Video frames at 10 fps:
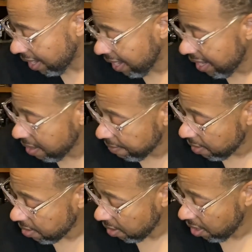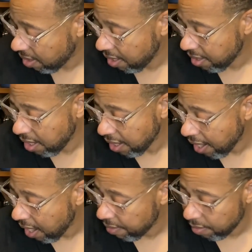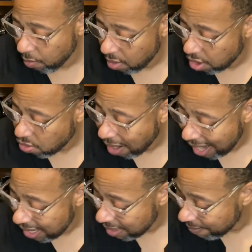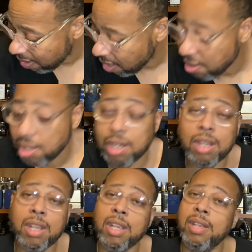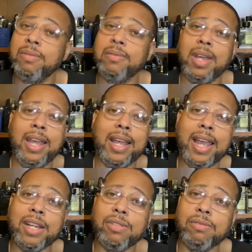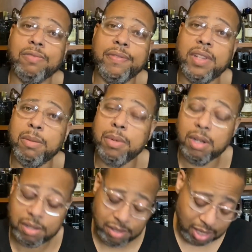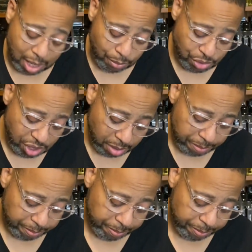any of this, anything that I got. If you want to try any of this, hey, I got you. $15 and I will ship.